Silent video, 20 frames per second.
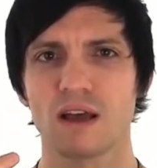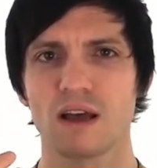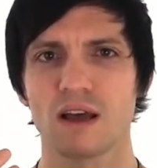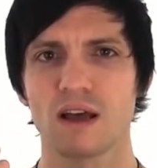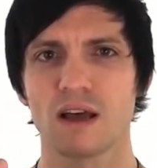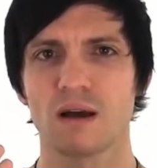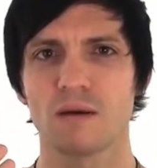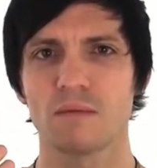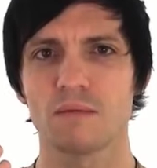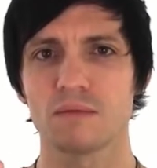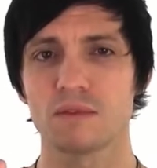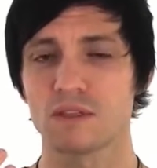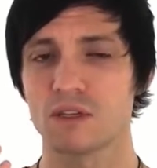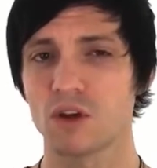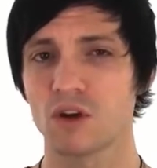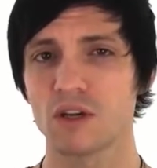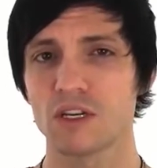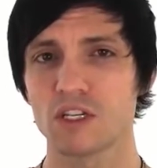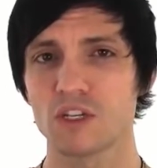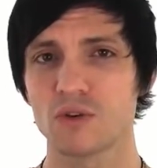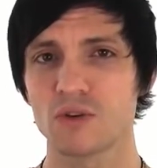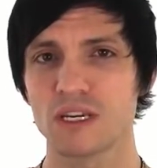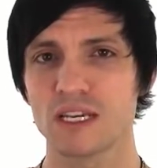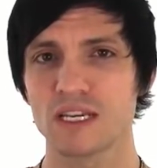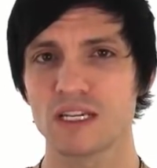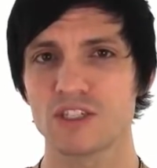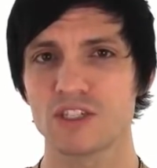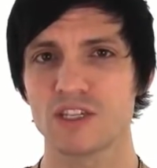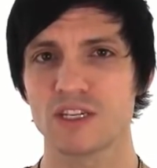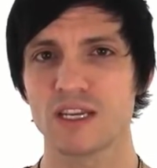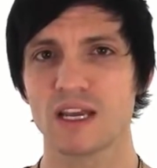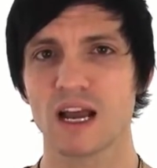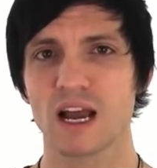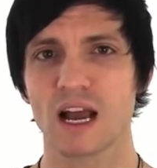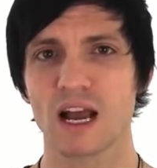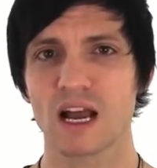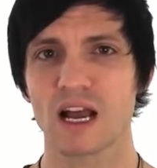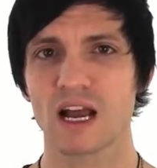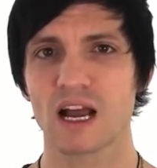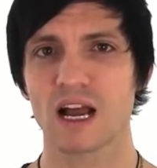Go ahead and do an NG,
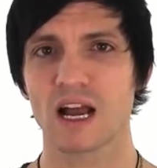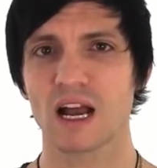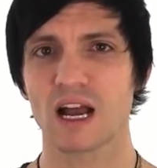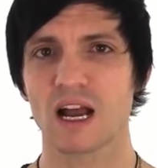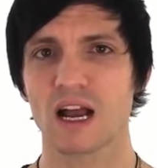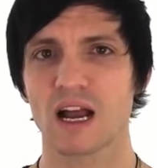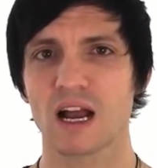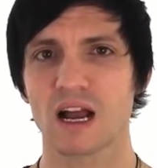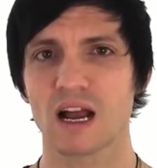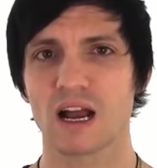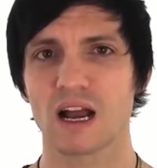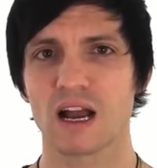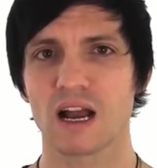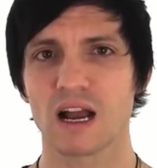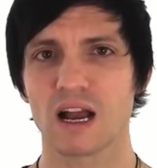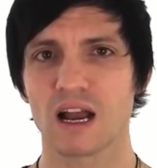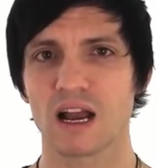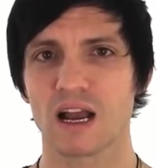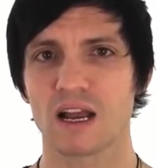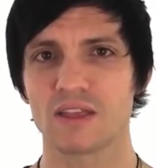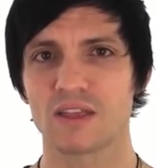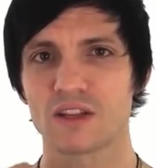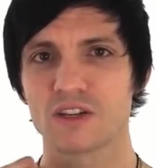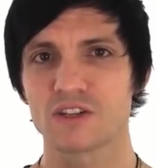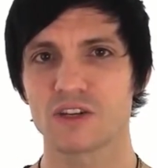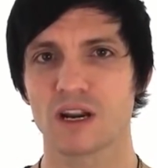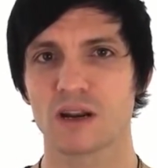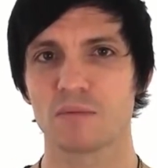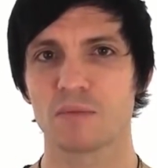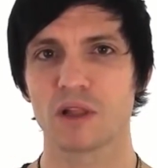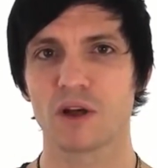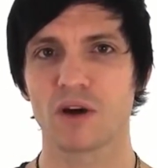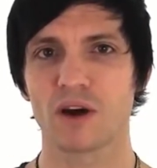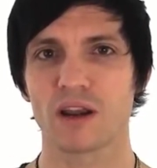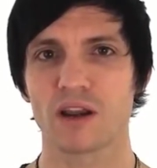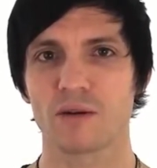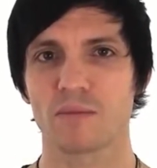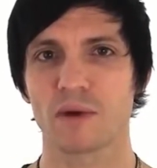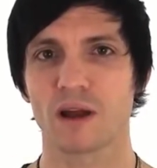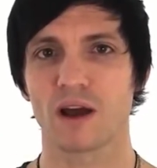and then try to blow out
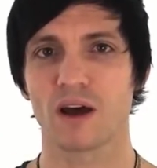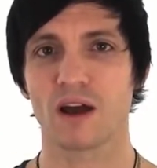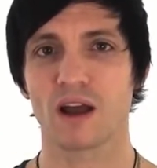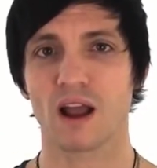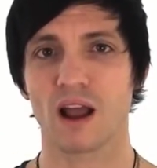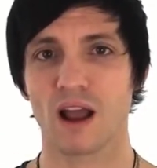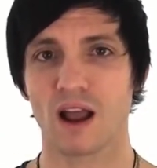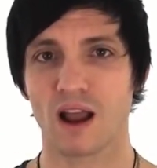of your mouth.